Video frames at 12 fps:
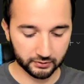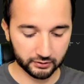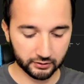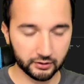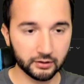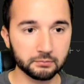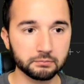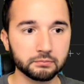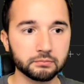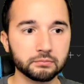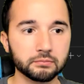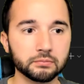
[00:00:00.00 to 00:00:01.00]
in
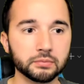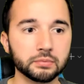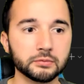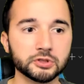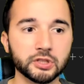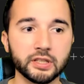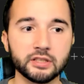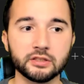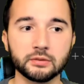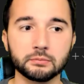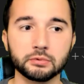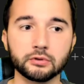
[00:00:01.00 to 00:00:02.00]
change,
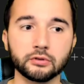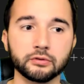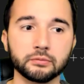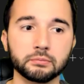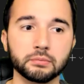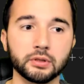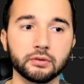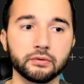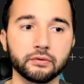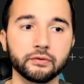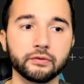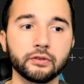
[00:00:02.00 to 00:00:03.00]
improve
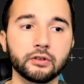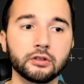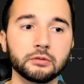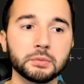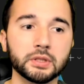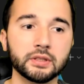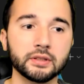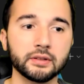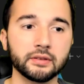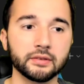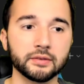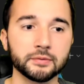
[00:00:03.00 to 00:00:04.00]

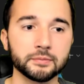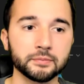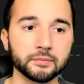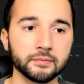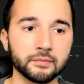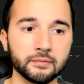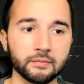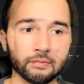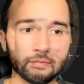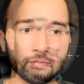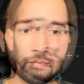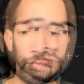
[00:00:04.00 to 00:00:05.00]
performance,
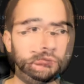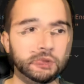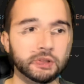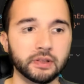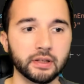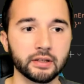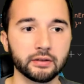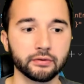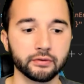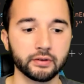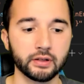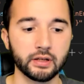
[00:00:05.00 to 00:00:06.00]

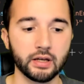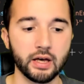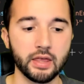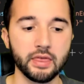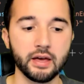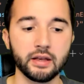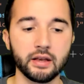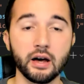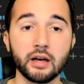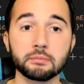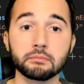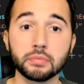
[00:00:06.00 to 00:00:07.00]
save, and then I
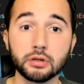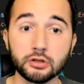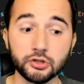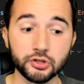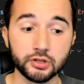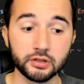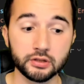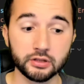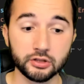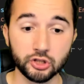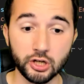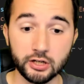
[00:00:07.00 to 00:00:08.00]
push the
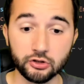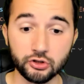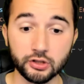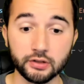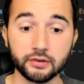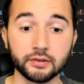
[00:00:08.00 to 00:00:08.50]
changes.